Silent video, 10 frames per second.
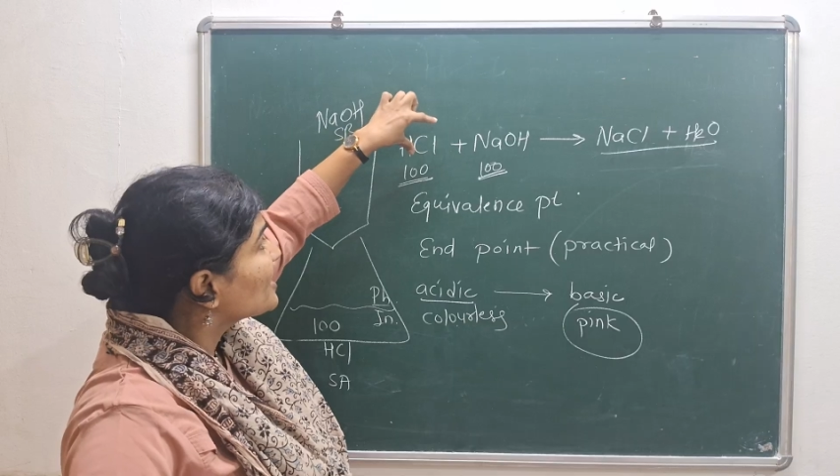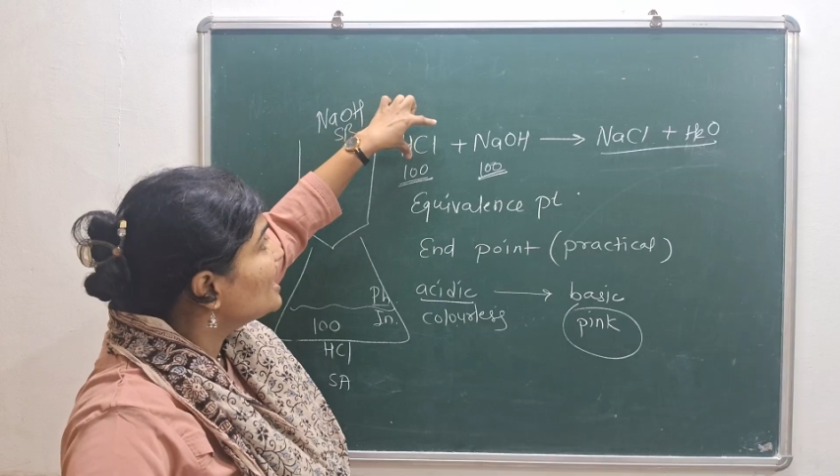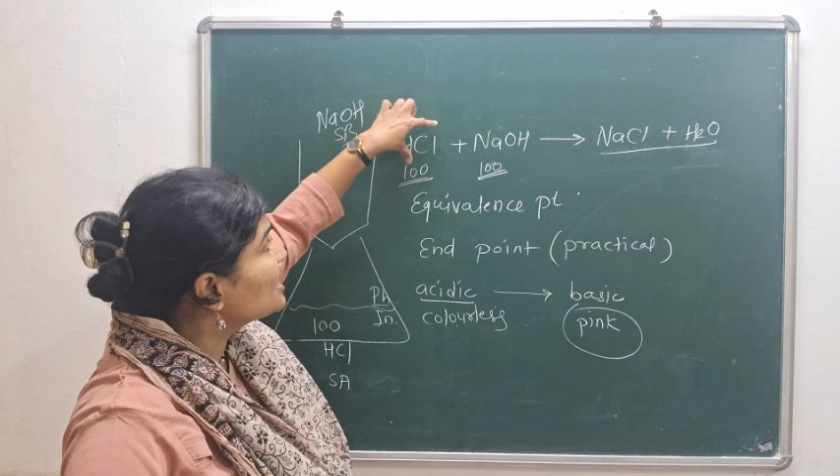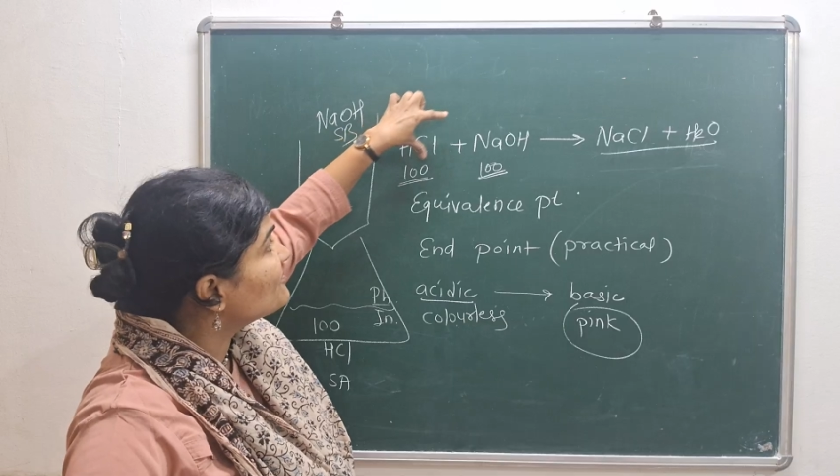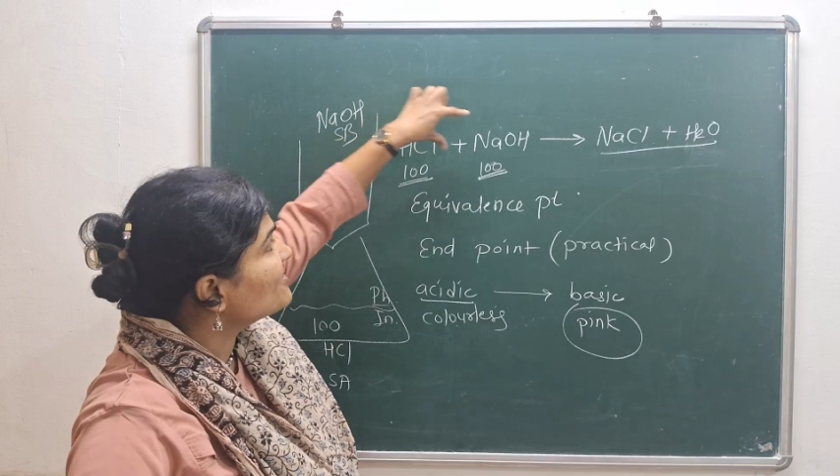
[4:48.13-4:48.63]

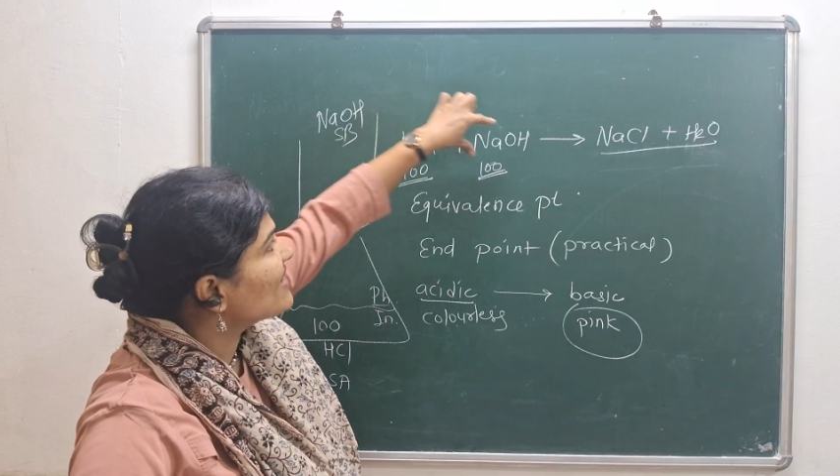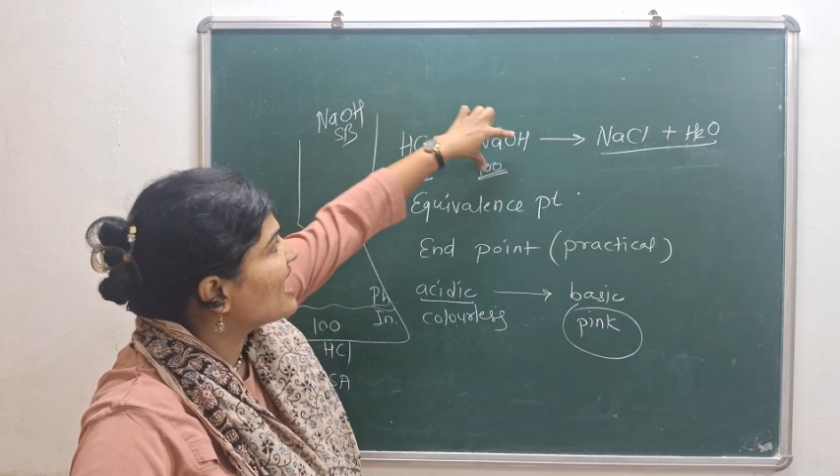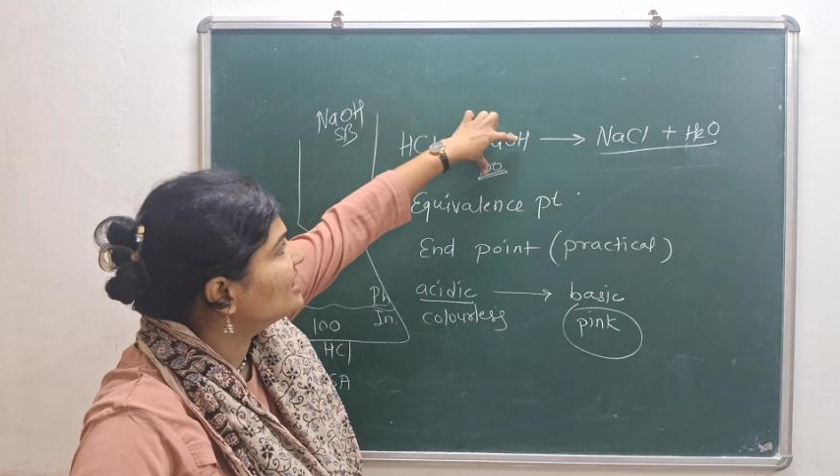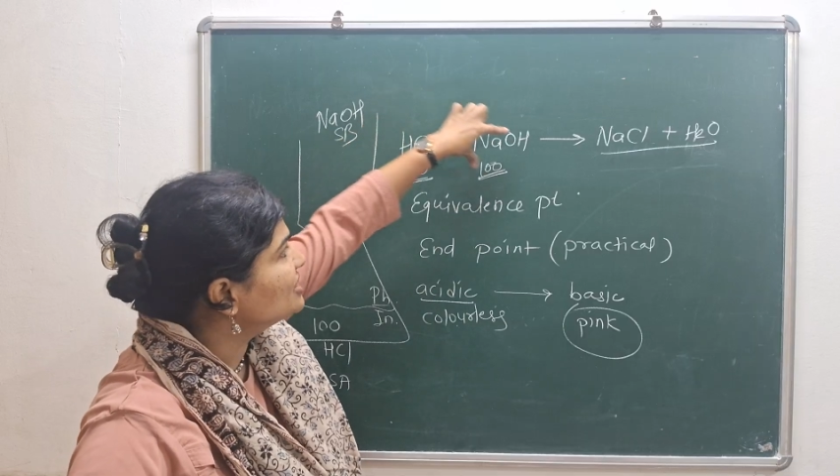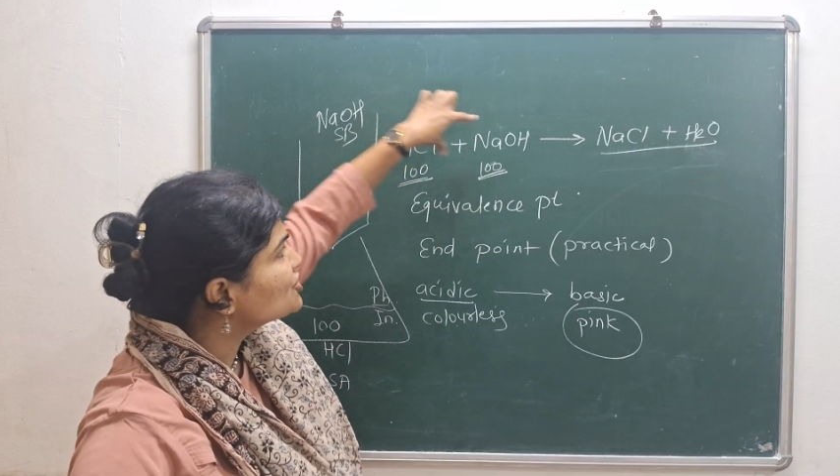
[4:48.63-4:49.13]

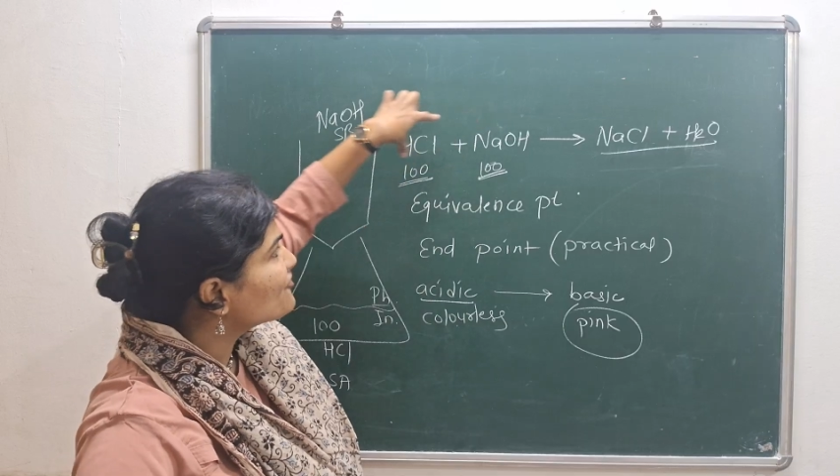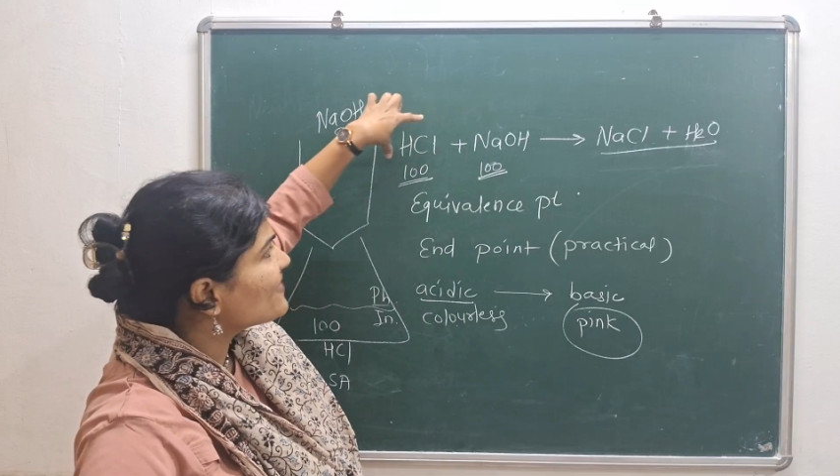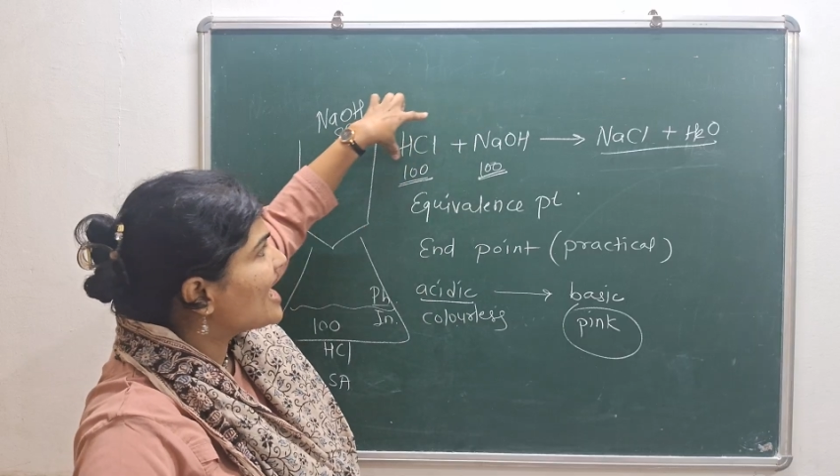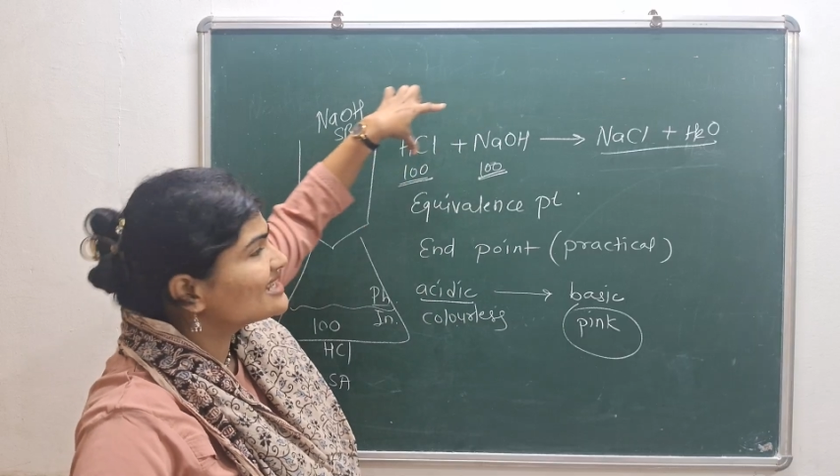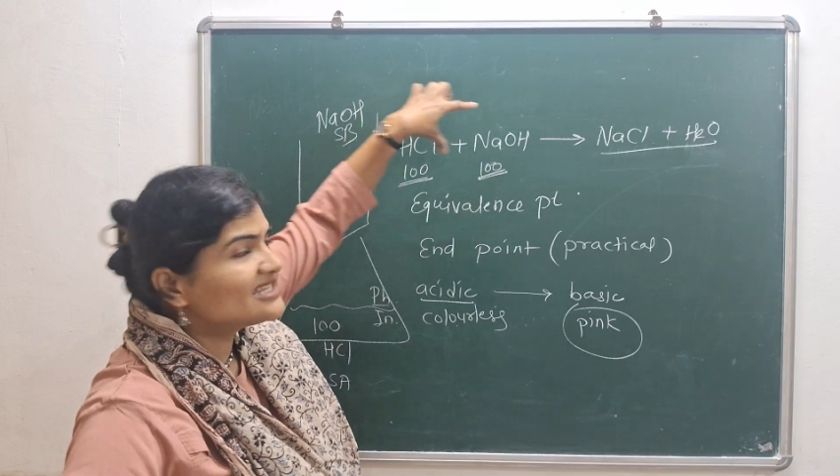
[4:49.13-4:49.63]
equivalents of
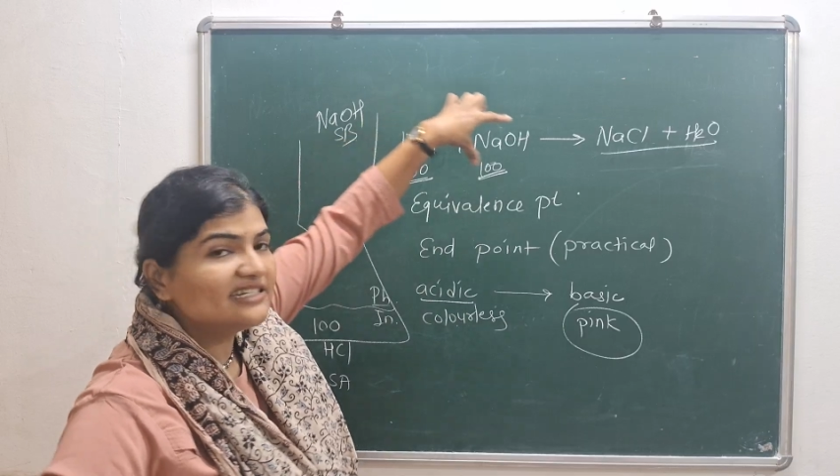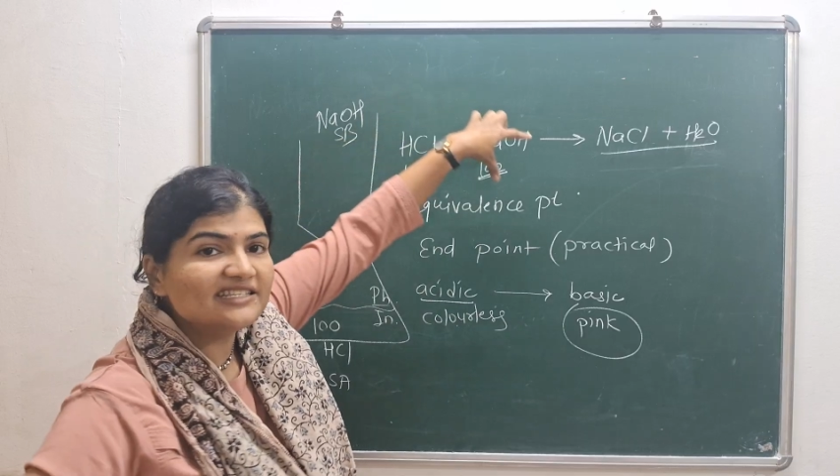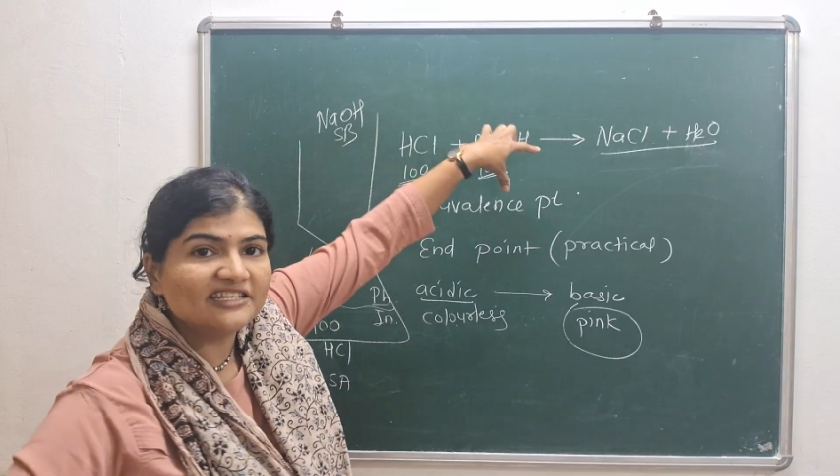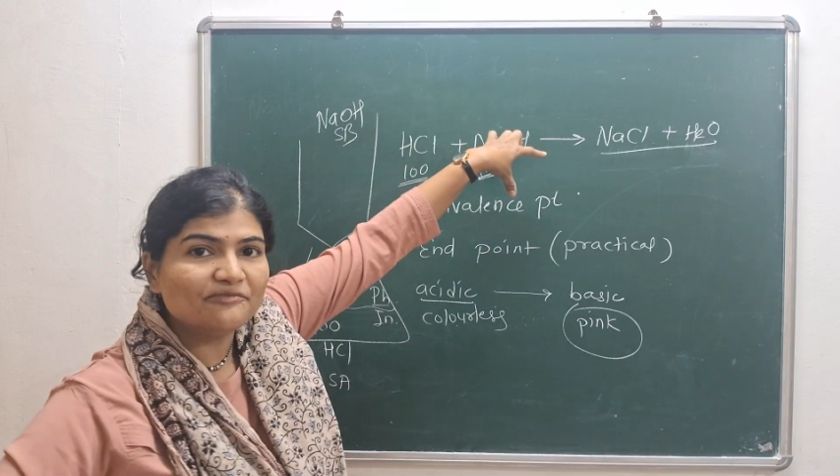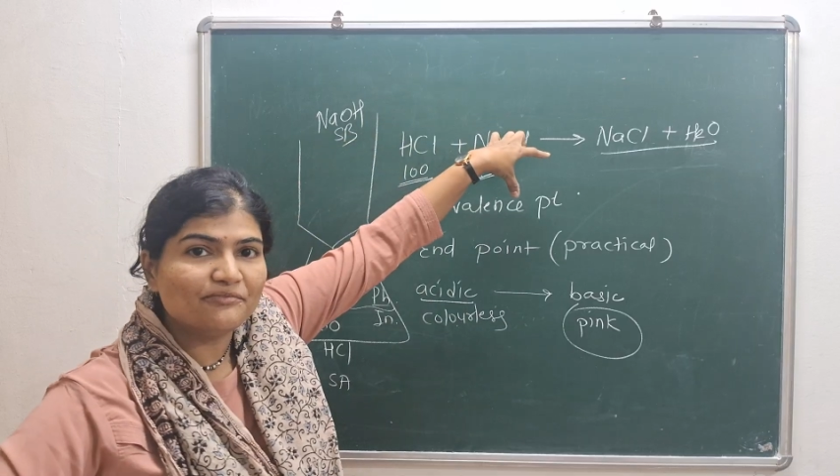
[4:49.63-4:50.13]

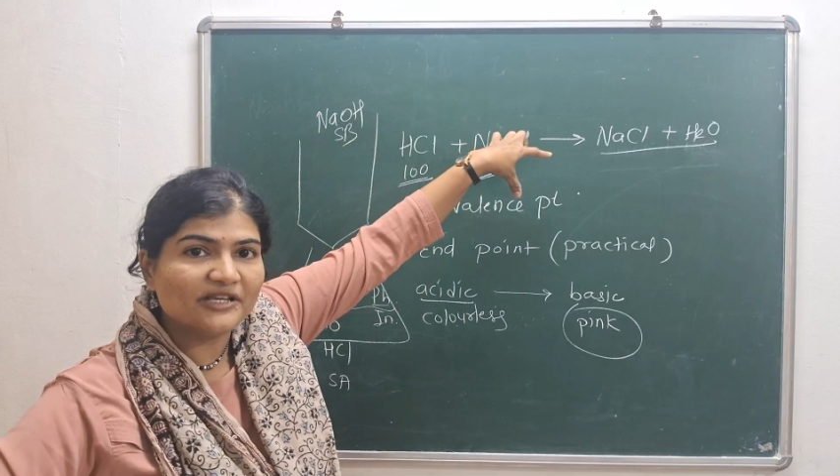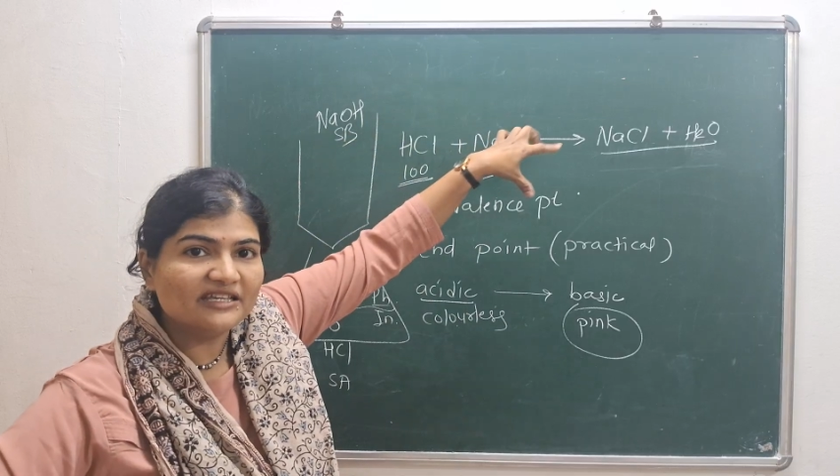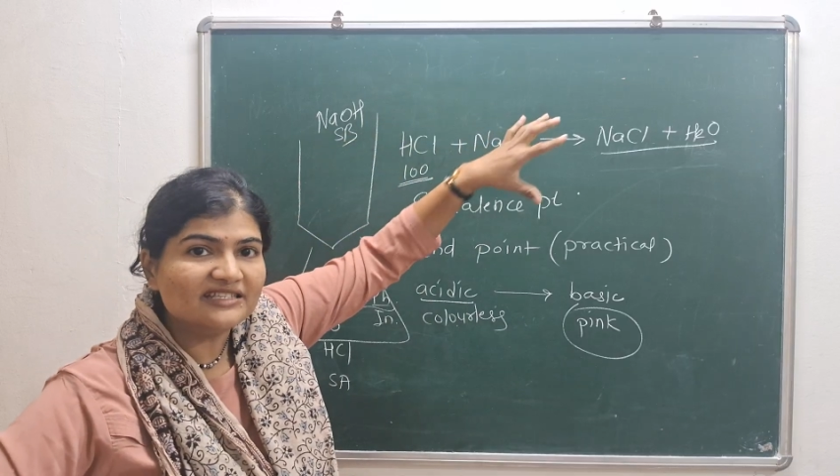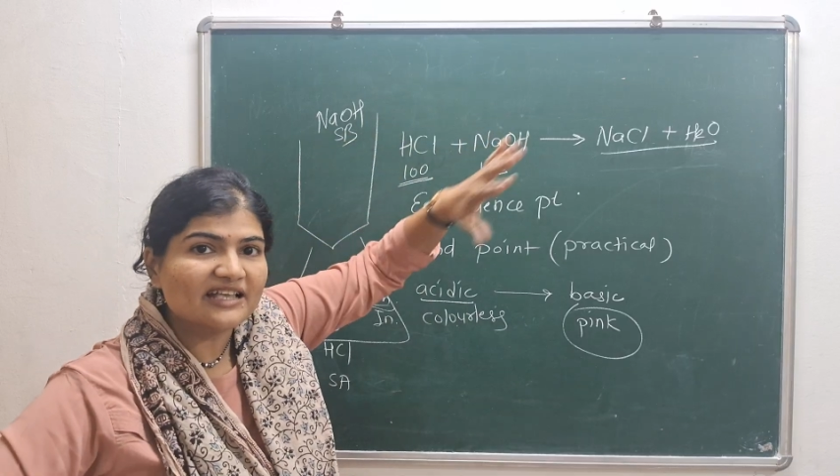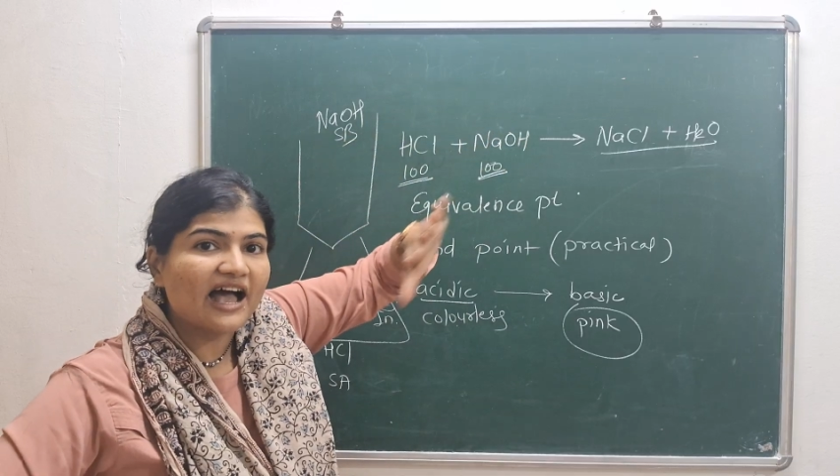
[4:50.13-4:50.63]
acids and base